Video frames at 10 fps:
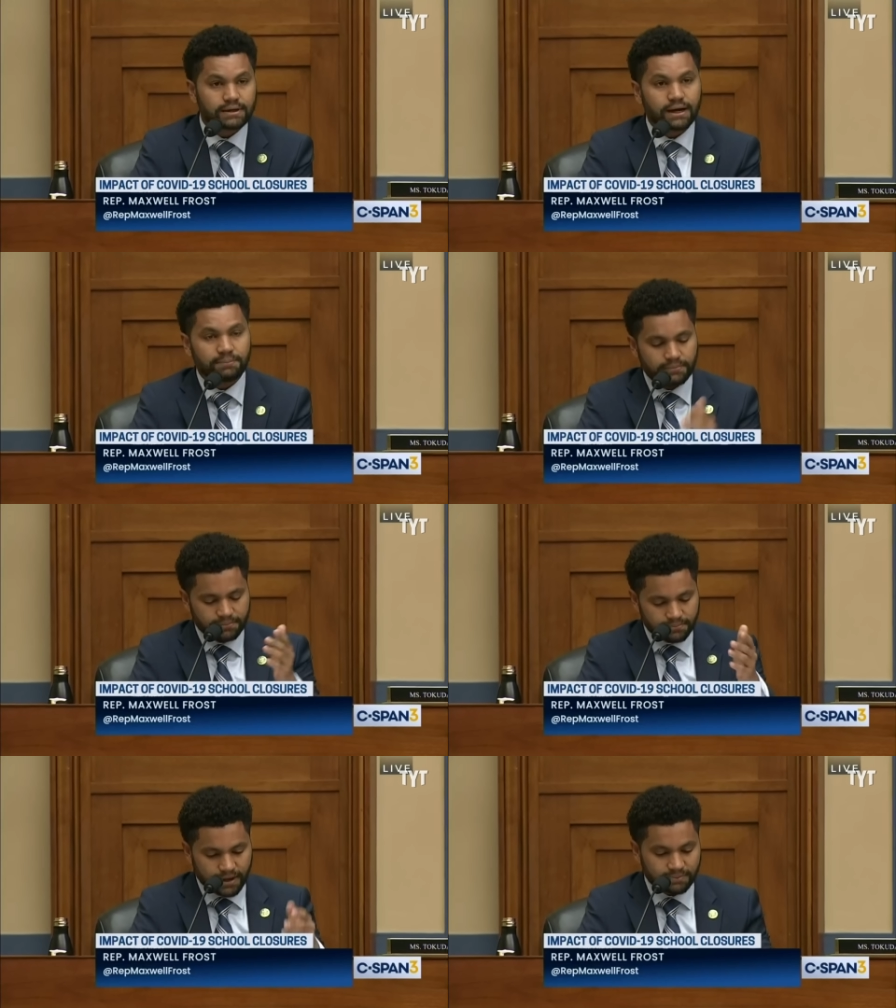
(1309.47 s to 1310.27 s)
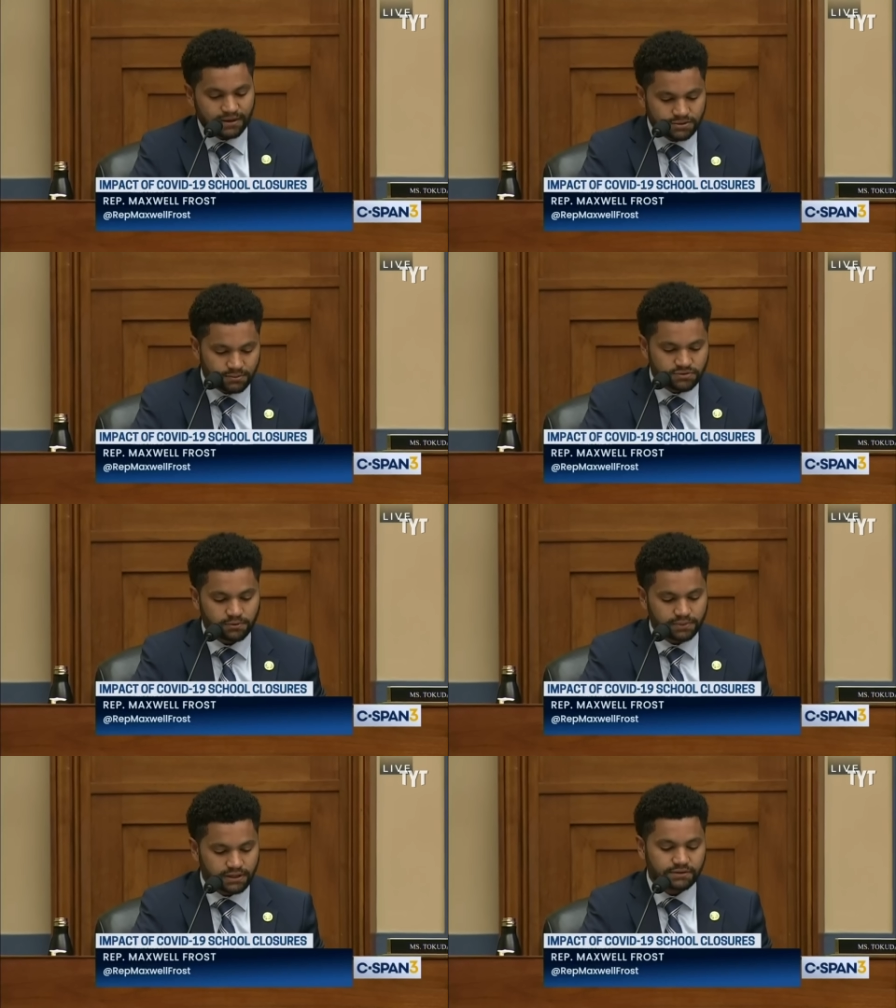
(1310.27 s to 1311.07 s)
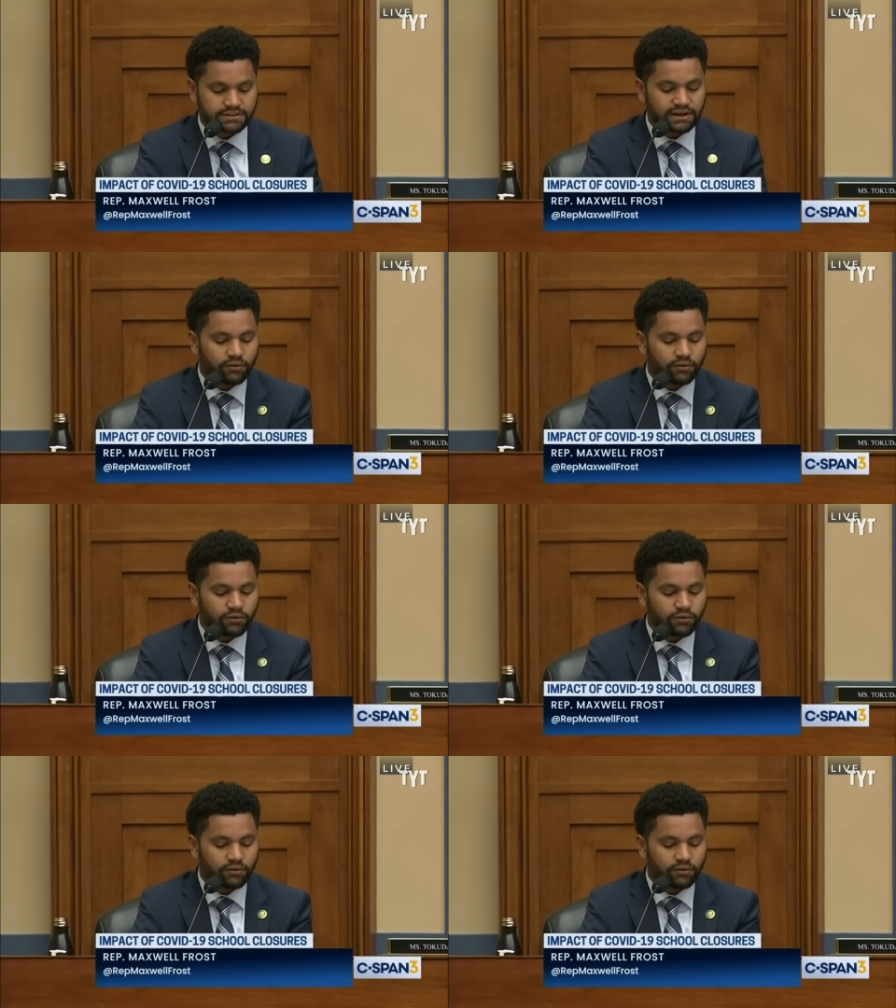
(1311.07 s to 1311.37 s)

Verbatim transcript: Uh, Ma'am, thank you so much for being here today.